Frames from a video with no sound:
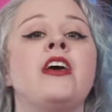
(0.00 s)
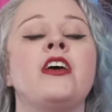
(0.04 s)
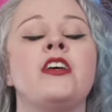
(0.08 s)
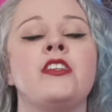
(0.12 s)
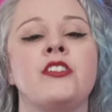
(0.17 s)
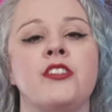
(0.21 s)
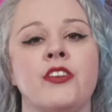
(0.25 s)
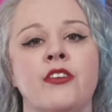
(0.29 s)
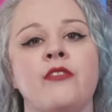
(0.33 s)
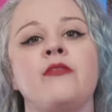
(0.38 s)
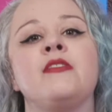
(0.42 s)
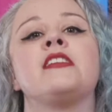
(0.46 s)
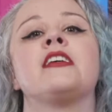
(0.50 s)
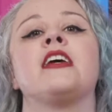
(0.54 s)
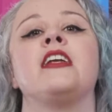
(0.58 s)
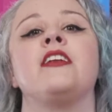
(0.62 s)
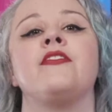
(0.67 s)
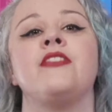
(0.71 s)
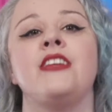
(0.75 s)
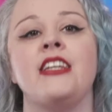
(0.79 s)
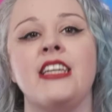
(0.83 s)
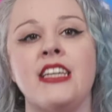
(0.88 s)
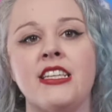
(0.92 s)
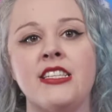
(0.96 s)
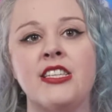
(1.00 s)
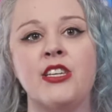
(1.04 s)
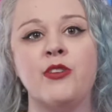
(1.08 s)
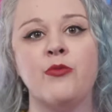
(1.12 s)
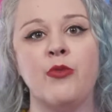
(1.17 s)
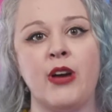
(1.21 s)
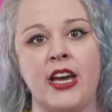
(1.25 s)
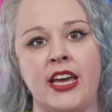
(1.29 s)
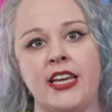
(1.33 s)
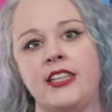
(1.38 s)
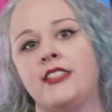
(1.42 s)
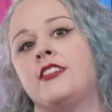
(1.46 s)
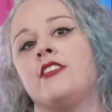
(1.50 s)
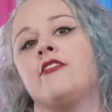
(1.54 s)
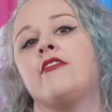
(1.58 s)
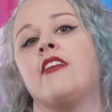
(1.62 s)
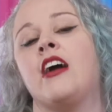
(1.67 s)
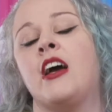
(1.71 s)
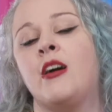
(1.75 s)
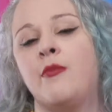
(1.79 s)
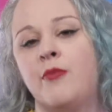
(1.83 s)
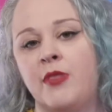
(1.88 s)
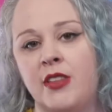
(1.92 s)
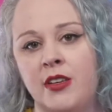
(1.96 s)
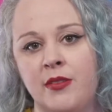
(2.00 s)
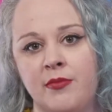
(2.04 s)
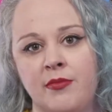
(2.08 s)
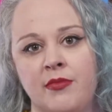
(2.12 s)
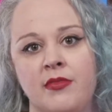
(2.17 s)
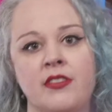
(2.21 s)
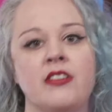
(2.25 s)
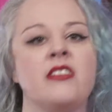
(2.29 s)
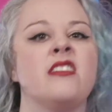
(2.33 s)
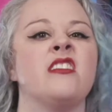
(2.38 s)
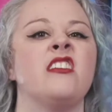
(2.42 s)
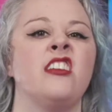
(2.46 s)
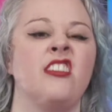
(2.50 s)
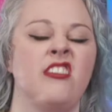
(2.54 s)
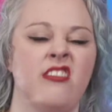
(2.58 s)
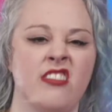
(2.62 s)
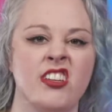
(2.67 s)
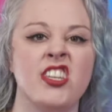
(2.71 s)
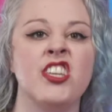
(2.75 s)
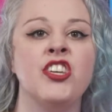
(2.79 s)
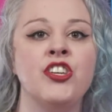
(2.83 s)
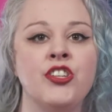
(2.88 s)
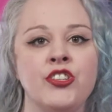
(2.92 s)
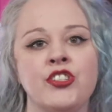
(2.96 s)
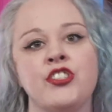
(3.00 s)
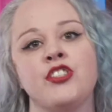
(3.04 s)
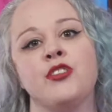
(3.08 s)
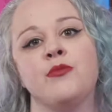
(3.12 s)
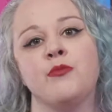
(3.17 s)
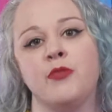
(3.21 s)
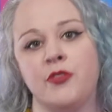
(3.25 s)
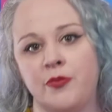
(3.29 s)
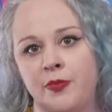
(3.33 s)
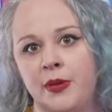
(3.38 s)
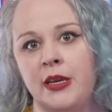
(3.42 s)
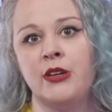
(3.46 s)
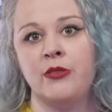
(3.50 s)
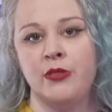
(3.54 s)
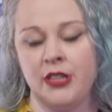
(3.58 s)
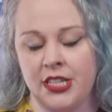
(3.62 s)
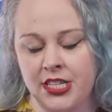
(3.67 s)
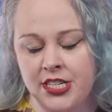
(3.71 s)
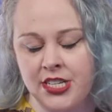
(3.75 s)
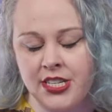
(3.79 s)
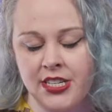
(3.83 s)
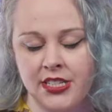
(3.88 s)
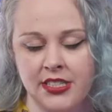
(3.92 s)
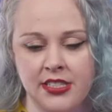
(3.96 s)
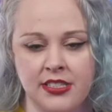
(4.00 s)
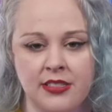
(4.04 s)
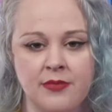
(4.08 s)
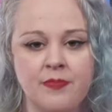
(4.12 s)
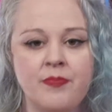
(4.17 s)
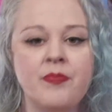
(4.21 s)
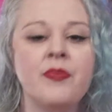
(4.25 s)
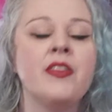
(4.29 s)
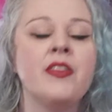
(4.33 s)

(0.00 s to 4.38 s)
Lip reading: So it was kind of an easy way to grab them, accuse them of being witches.